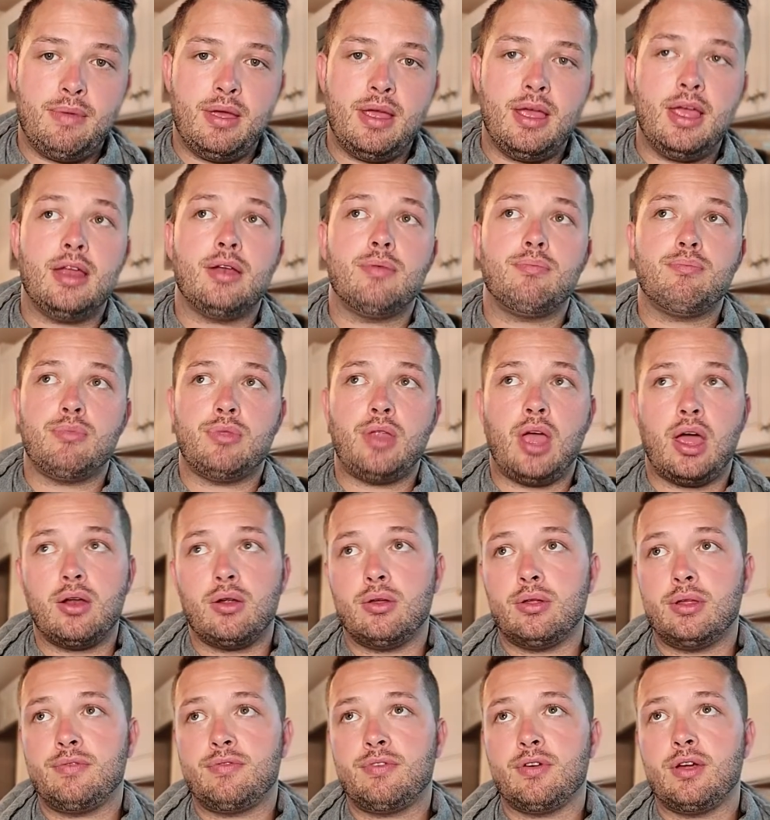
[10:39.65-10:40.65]
and not
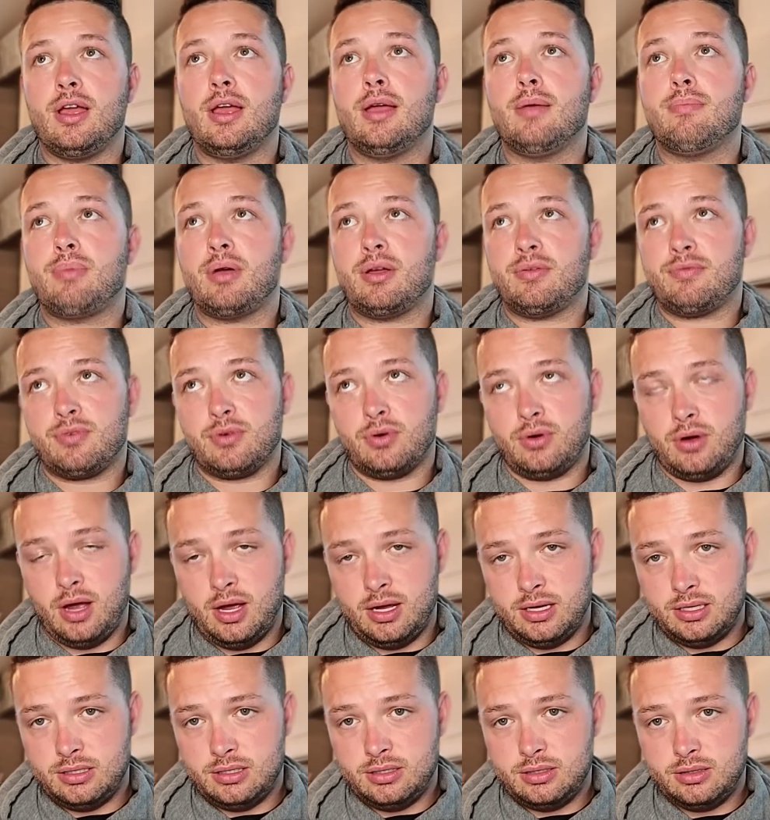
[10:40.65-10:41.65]
only for him, but for
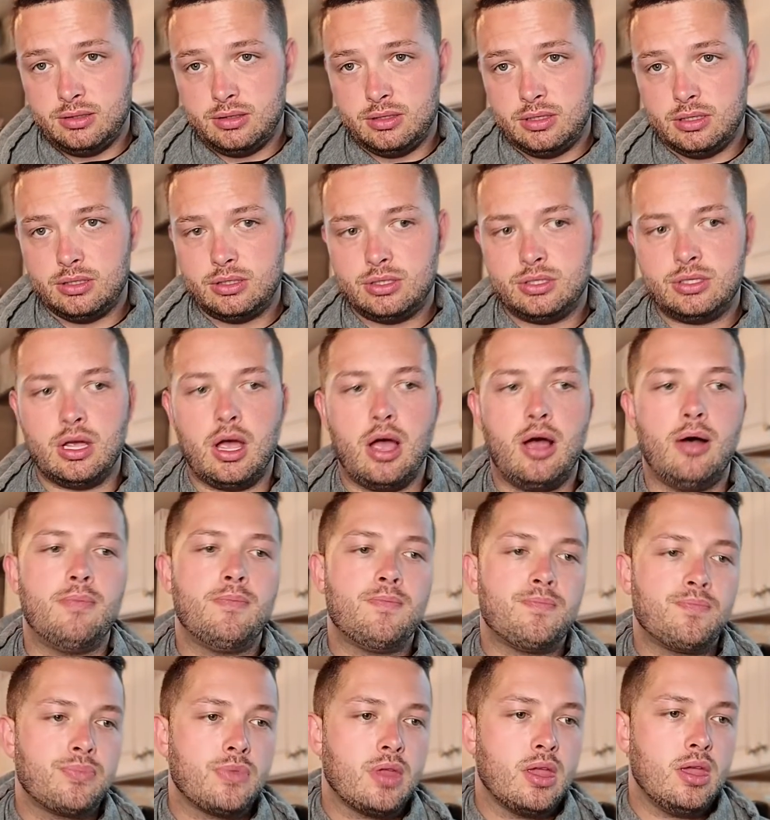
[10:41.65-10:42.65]
us.
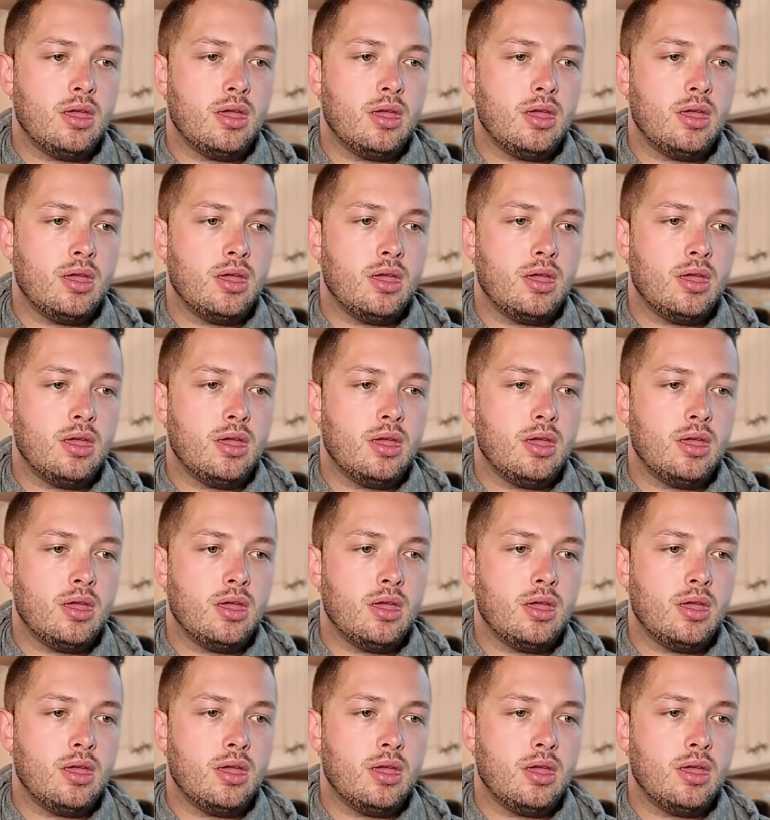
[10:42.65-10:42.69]
So,